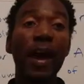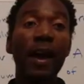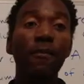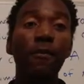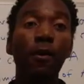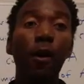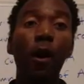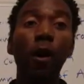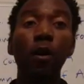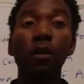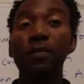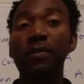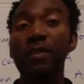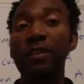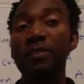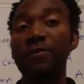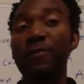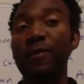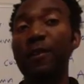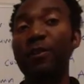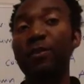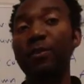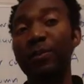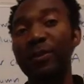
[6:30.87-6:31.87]
have all of these
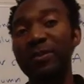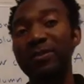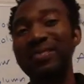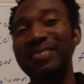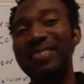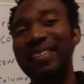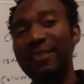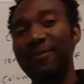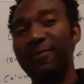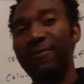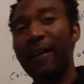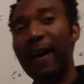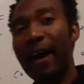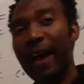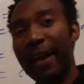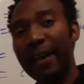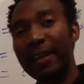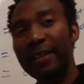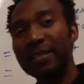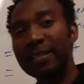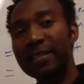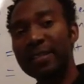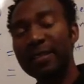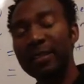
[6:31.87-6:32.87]
variables
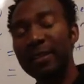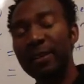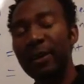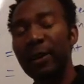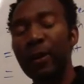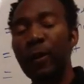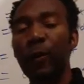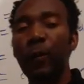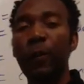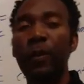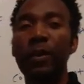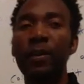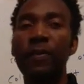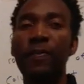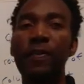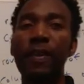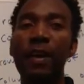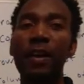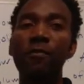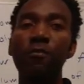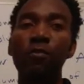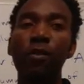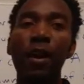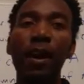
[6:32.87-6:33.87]
defined, we can
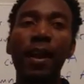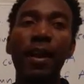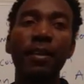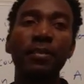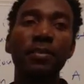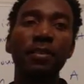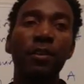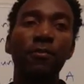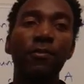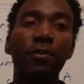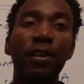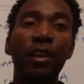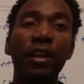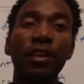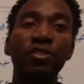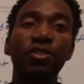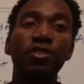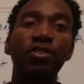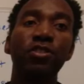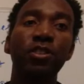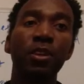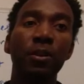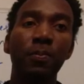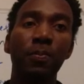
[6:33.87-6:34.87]
then write a
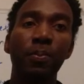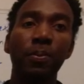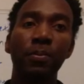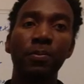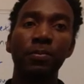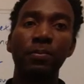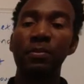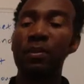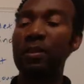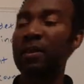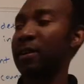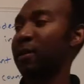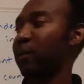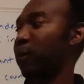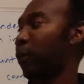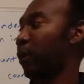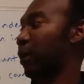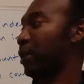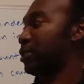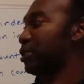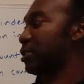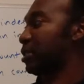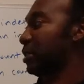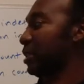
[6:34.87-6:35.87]
relationship
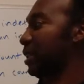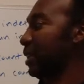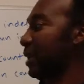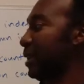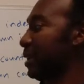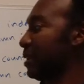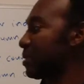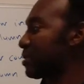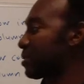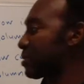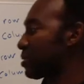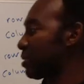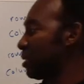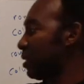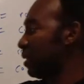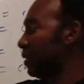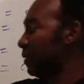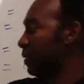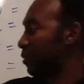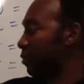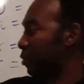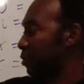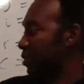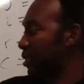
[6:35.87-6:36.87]
which links
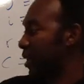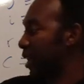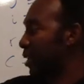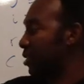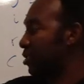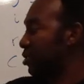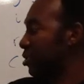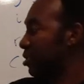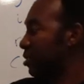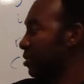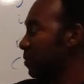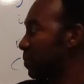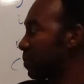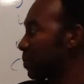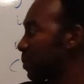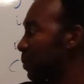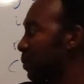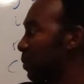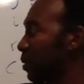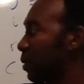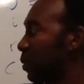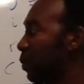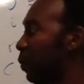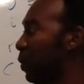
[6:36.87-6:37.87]
the rotation
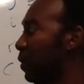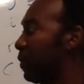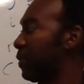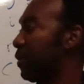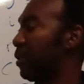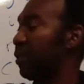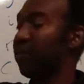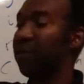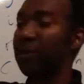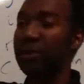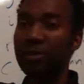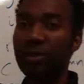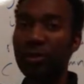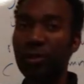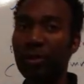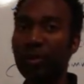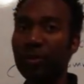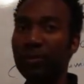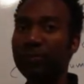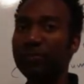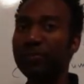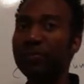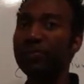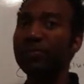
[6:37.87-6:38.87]
with the
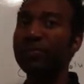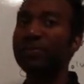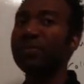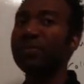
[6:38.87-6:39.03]
original.